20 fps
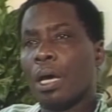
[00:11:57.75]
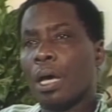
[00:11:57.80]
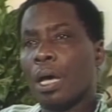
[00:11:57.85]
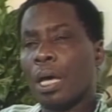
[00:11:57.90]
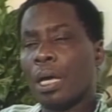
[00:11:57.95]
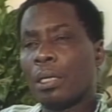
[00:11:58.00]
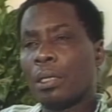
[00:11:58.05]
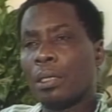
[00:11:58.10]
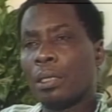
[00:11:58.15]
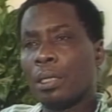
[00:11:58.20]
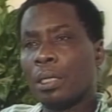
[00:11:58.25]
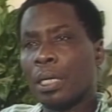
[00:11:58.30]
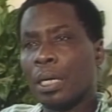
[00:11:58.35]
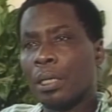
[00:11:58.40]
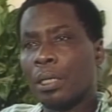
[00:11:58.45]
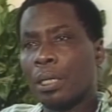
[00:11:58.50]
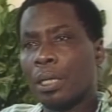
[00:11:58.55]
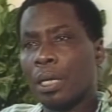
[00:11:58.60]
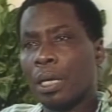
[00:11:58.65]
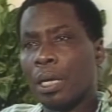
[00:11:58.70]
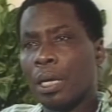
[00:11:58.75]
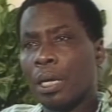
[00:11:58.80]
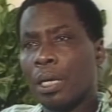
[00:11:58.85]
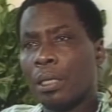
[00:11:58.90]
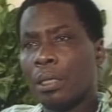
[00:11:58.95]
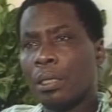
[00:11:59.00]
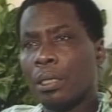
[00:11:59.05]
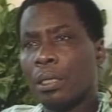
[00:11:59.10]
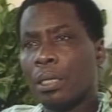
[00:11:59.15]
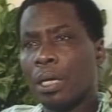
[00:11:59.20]
I did that, and
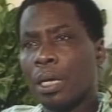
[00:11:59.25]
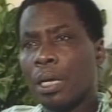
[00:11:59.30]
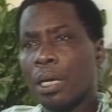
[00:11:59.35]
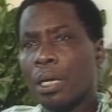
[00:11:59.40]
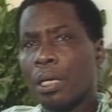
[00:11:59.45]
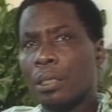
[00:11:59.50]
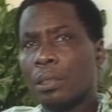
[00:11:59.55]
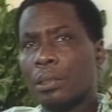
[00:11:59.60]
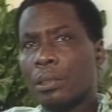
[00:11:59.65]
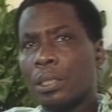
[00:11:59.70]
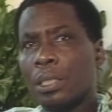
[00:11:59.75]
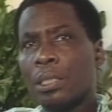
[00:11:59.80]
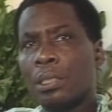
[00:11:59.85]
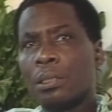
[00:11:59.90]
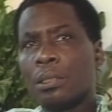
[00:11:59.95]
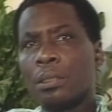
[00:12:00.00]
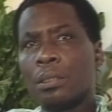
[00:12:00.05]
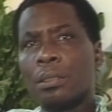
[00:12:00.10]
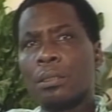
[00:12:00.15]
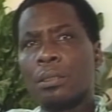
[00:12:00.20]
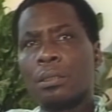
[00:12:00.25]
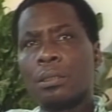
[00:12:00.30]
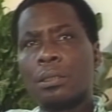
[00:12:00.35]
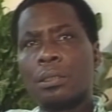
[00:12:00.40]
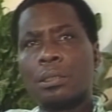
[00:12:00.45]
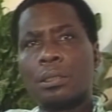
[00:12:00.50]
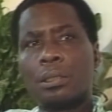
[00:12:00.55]
I did Seasons.